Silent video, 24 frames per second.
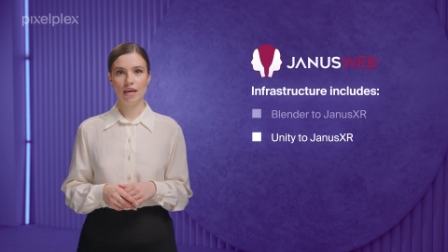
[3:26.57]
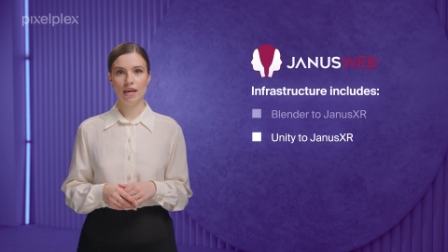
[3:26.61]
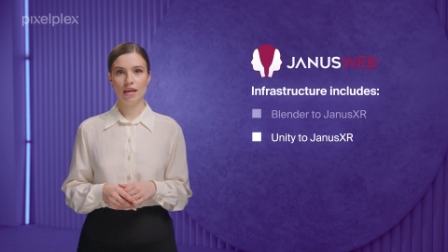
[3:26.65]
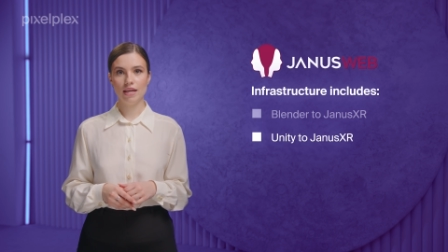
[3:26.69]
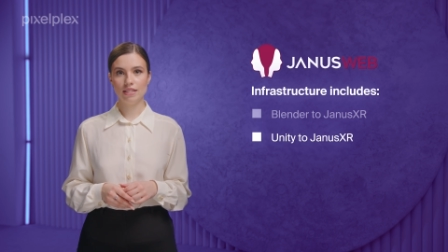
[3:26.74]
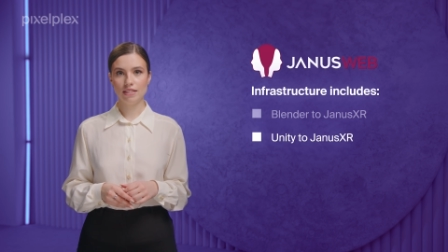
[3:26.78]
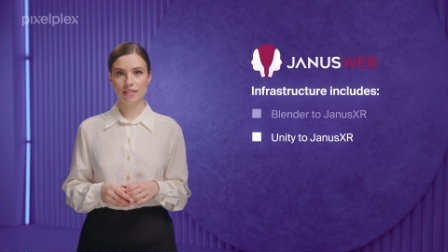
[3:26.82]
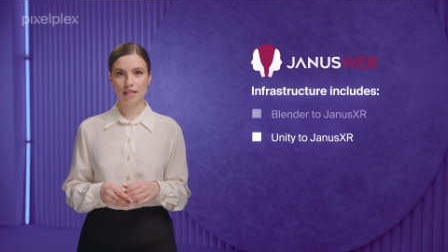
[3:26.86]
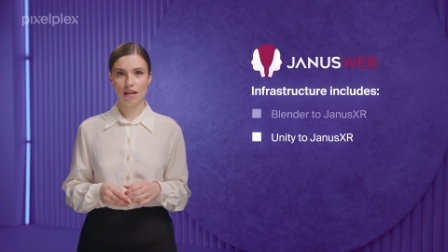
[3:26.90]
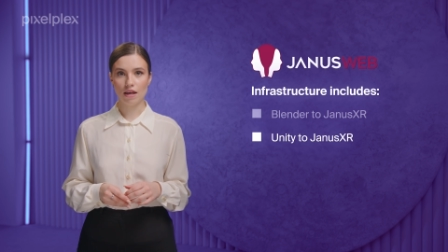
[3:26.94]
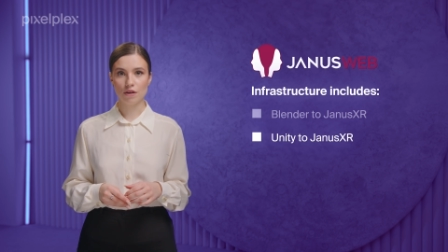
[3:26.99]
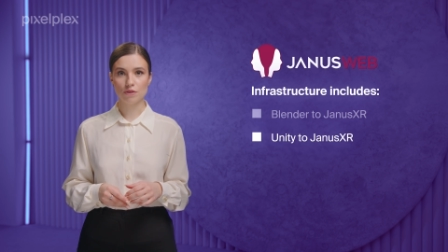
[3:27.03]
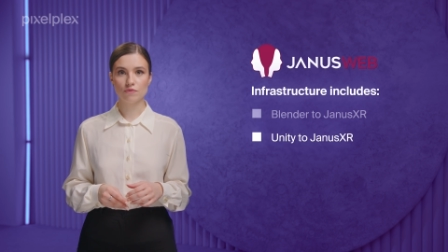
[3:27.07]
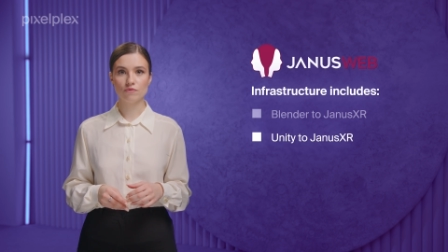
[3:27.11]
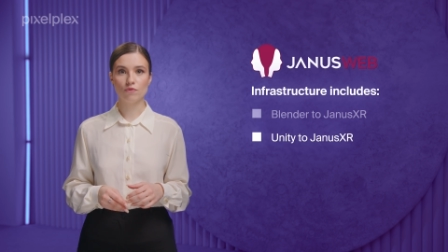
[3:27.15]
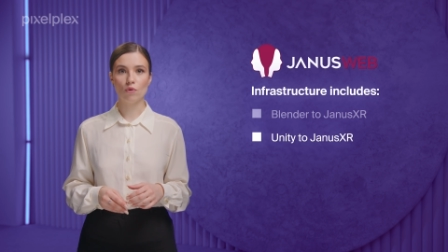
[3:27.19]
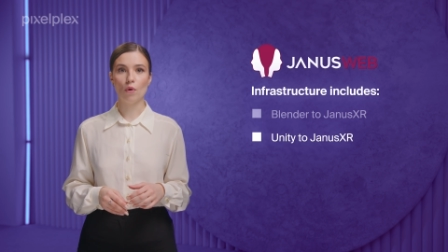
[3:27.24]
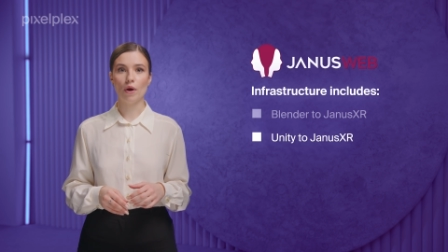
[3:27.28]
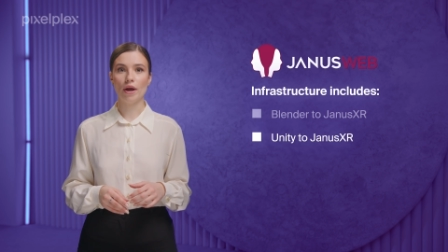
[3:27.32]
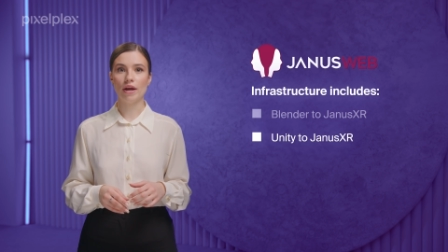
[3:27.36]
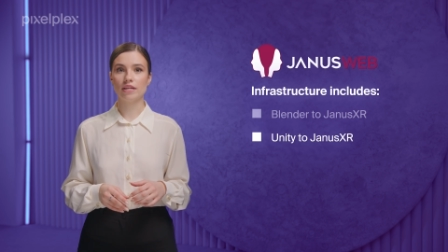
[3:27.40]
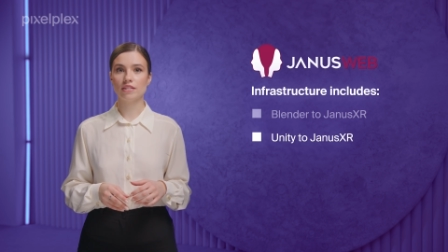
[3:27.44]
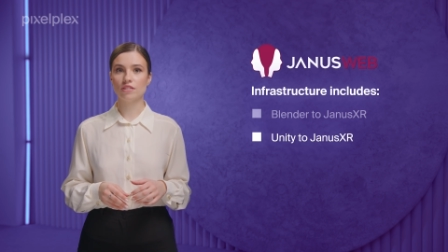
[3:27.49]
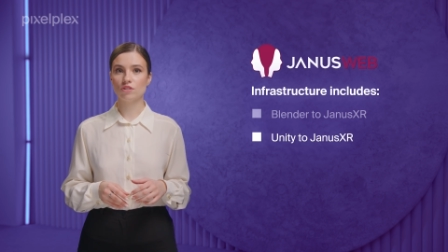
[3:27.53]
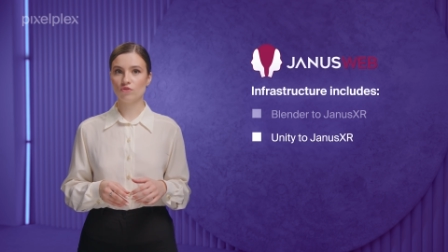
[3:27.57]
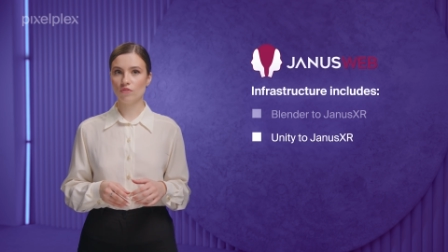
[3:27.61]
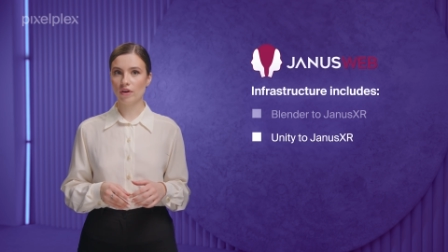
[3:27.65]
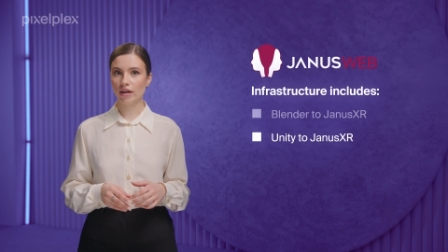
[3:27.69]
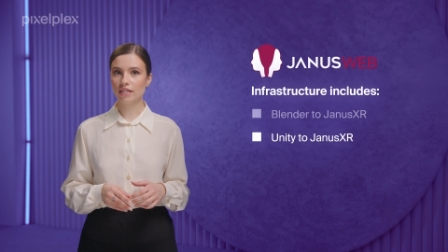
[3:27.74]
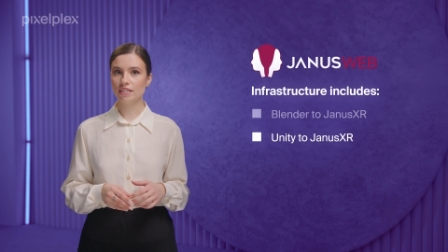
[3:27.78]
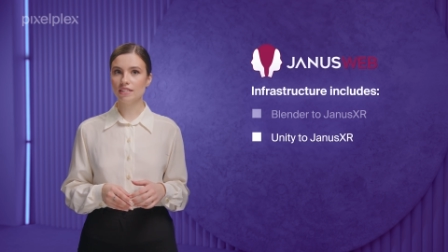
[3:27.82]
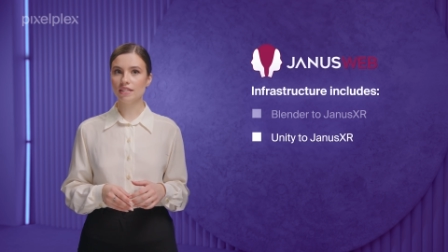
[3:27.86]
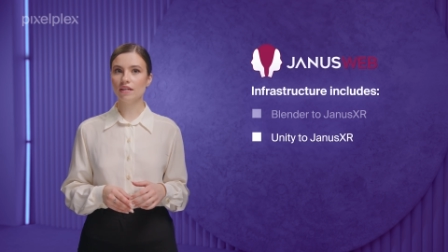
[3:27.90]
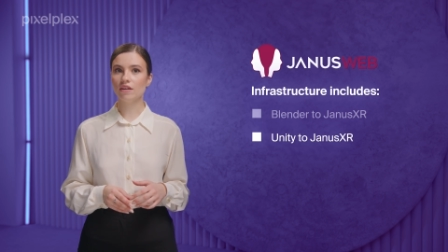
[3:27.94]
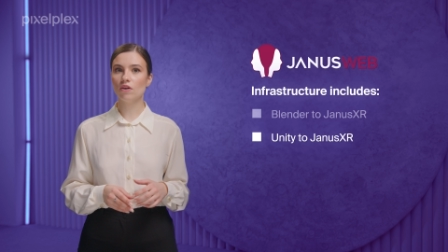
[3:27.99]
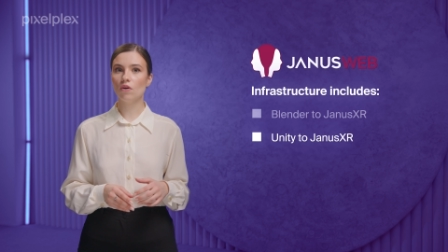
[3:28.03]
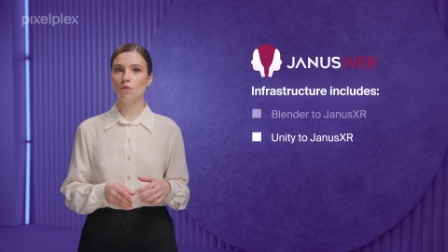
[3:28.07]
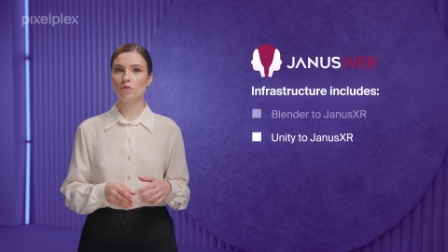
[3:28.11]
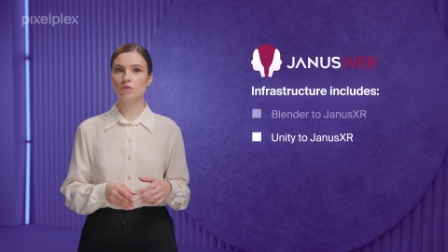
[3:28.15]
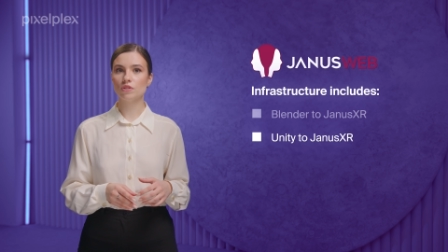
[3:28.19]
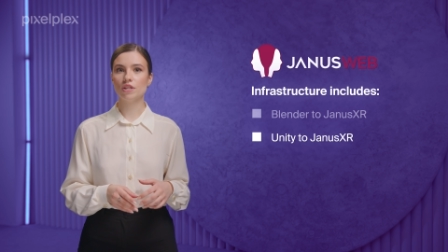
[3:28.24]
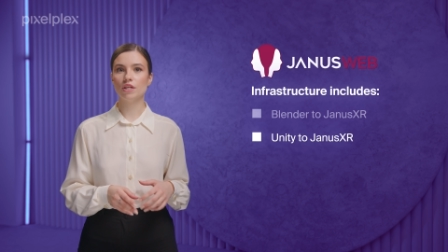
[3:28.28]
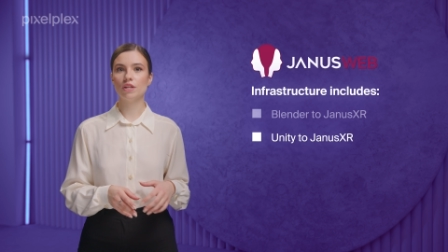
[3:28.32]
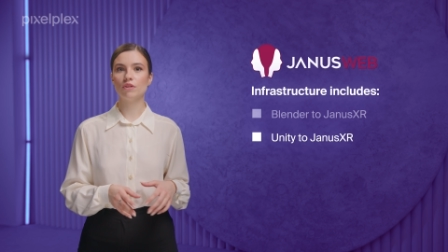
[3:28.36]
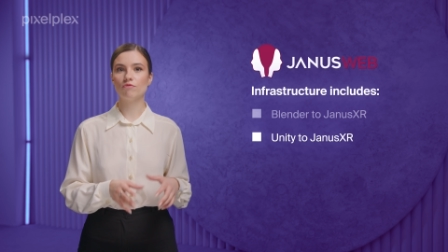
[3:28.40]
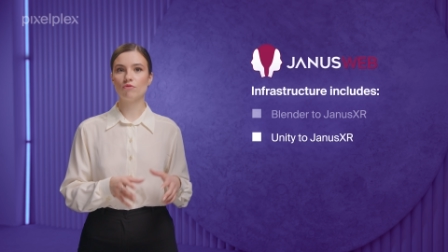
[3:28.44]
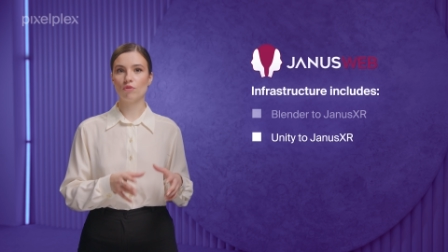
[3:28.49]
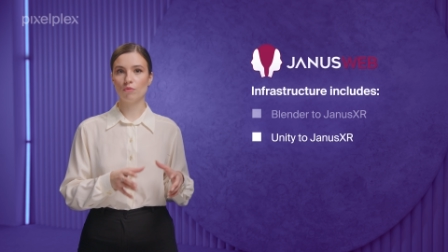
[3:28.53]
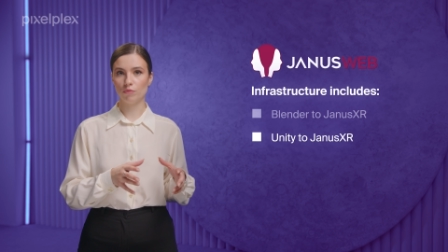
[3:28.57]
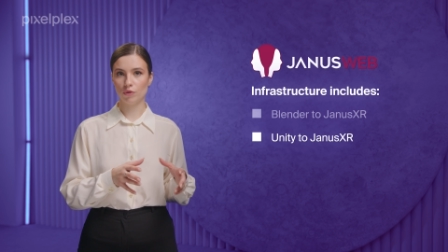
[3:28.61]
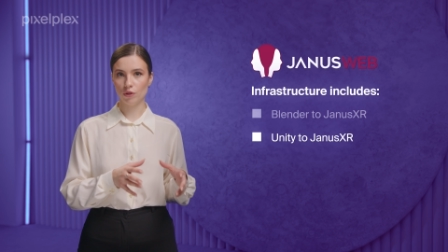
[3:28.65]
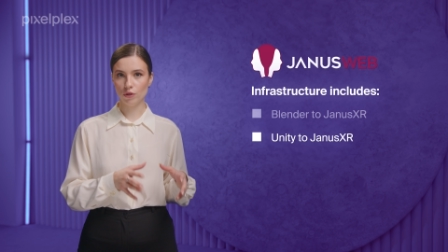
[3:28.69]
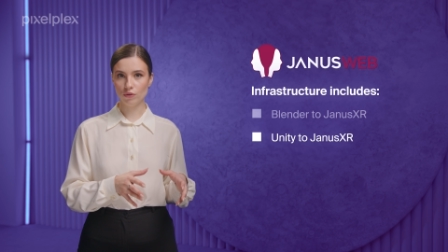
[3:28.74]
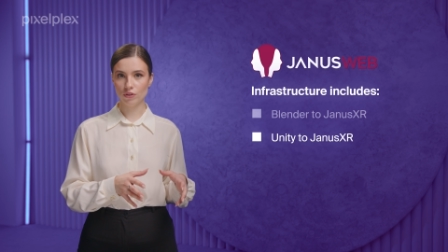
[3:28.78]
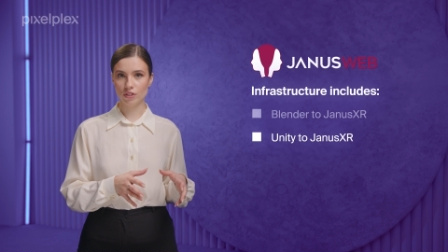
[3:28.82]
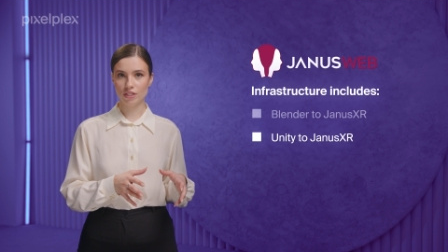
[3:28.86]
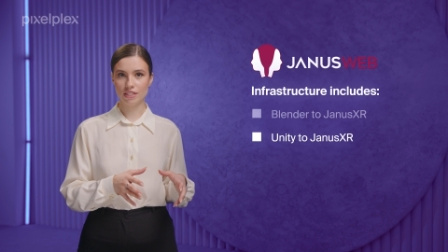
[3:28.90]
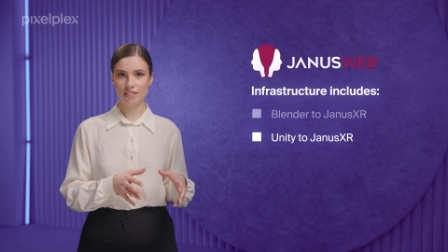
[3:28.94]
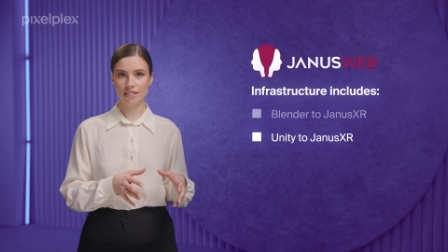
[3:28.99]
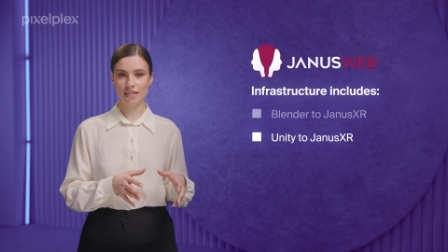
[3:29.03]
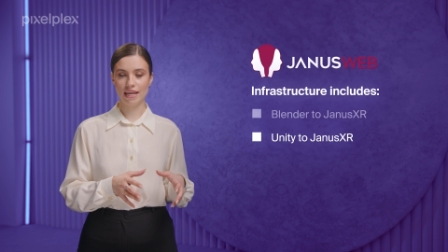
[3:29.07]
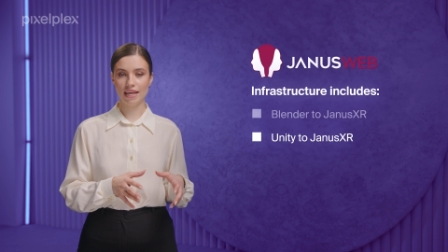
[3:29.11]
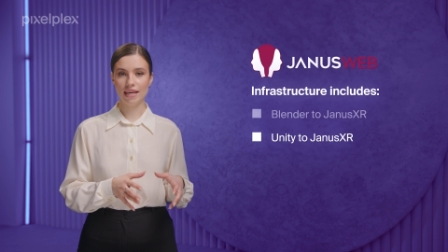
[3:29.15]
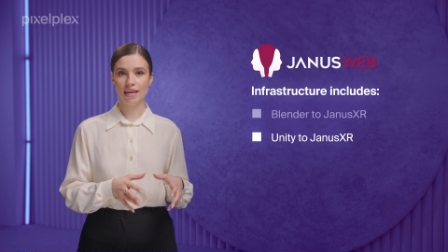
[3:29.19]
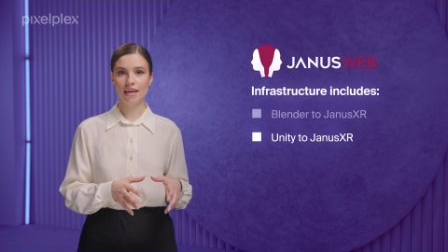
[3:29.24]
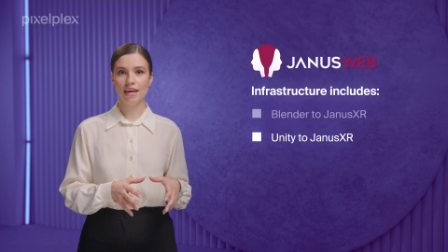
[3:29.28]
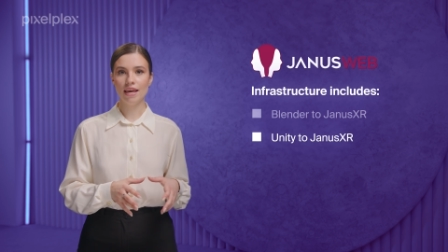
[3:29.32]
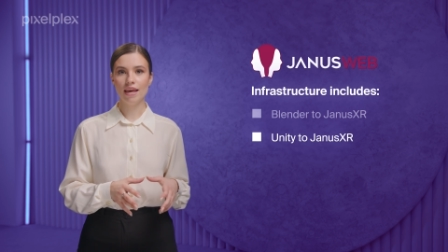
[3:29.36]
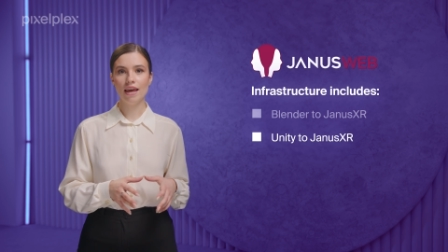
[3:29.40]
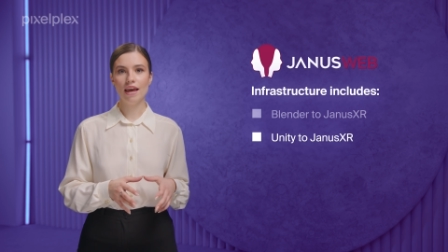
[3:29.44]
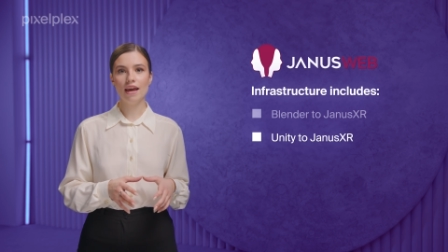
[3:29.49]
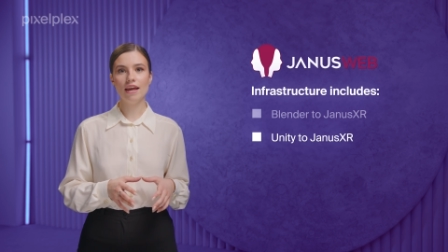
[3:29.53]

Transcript: It allows for extracting content from Unity